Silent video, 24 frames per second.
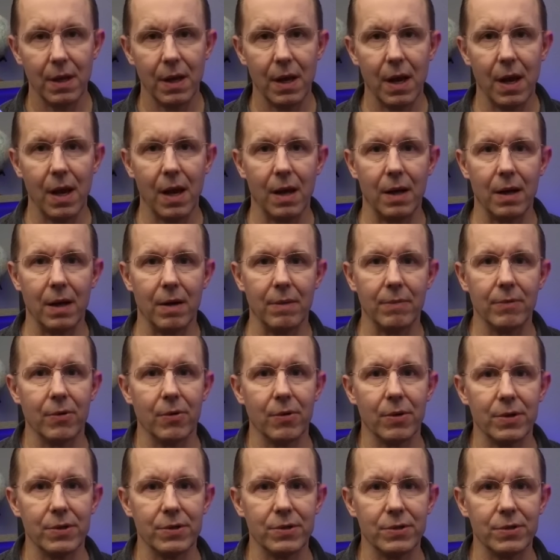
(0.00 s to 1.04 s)
And I'm
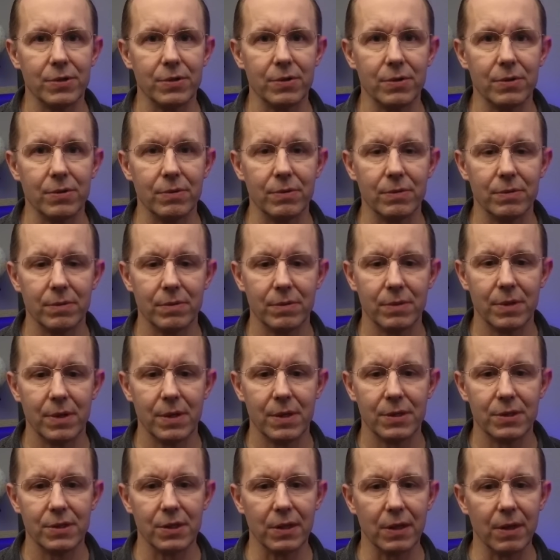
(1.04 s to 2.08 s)
going to
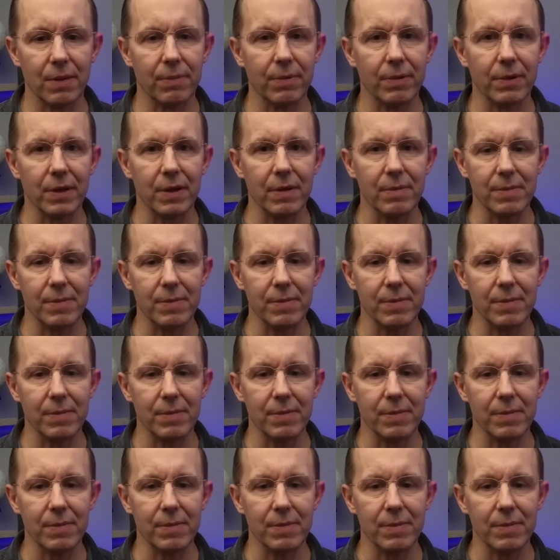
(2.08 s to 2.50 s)
deliberately